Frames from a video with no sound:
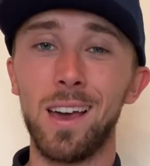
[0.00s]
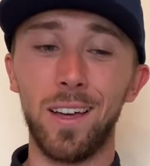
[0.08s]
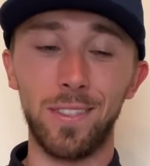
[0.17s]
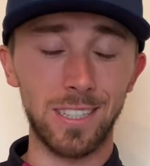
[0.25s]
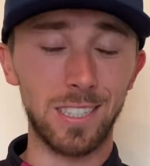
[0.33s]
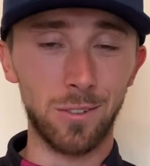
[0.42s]

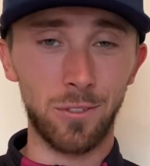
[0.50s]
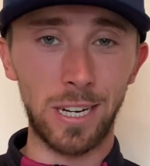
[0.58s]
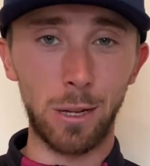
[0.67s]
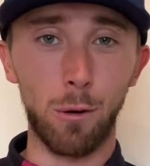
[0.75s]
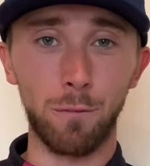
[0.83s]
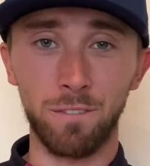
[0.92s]
And this is a
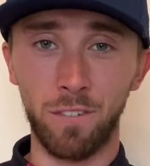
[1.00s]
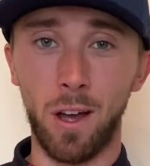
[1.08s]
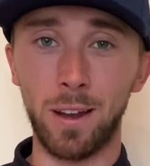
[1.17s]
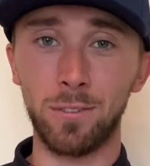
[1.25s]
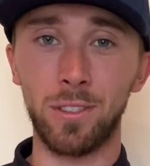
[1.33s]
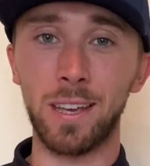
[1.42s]
video on
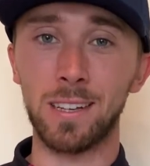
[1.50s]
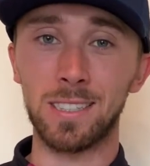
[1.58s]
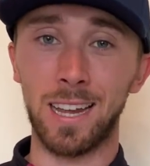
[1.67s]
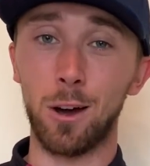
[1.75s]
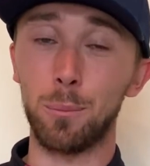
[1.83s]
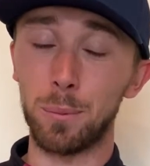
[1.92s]
5 things
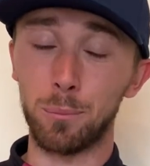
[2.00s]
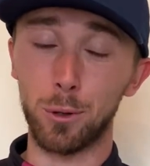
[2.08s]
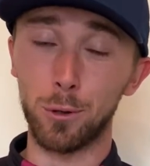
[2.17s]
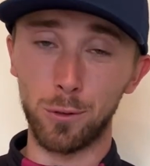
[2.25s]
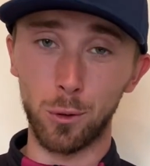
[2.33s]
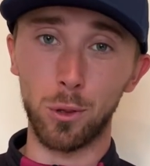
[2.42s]
to help
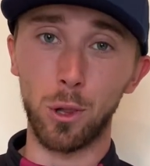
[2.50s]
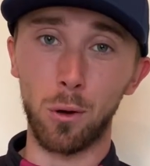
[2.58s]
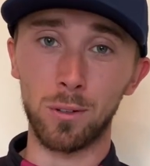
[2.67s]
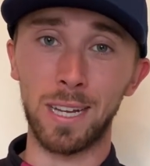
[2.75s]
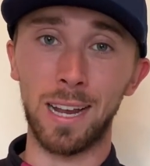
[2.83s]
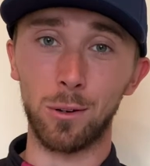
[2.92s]
improve your
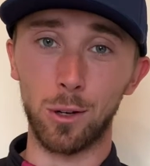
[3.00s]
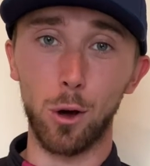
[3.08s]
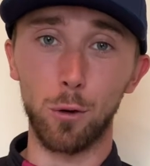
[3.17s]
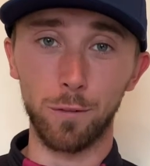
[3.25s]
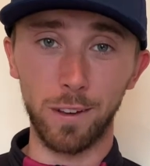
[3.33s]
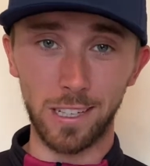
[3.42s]
lockdown
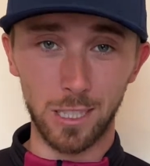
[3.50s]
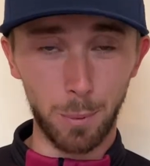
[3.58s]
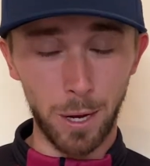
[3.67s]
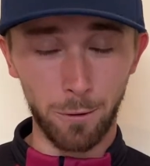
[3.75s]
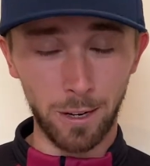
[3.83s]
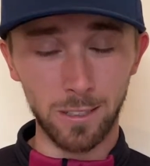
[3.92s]
golf
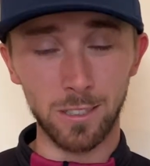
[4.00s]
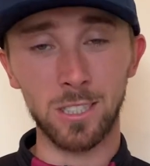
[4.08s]
experience.